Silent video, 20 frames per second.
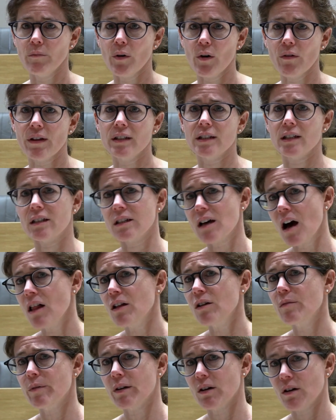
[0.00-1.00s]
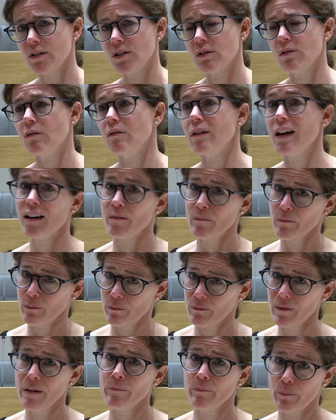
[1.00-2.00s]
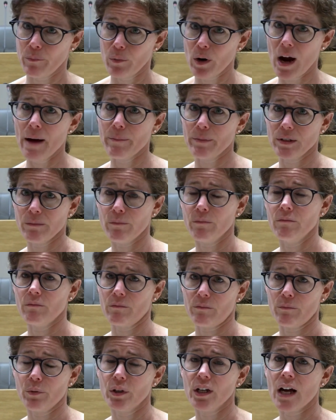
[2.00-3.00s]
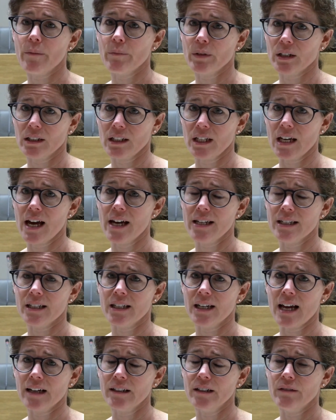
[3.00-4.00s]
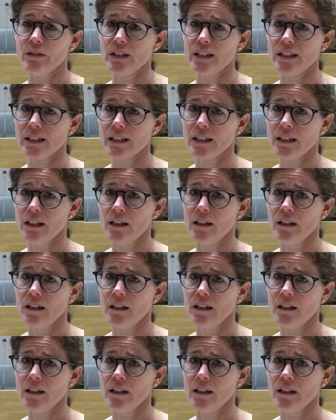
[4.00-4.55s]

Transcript: both as a scholar but also and perhaps predominantly as an activist.